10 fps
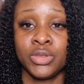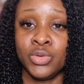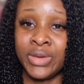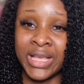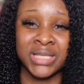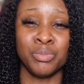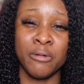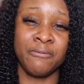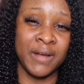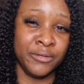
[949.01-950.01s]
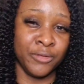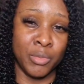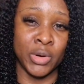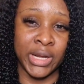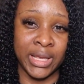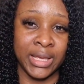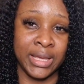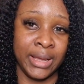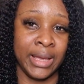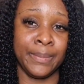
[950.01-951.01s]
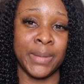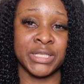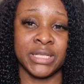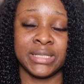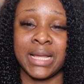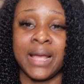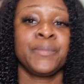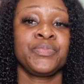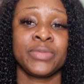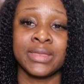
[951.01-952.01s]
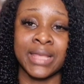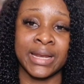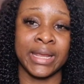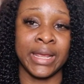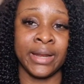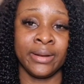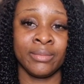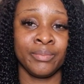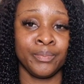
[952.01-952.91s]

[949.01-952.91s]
you get more value for money here in Manchester than in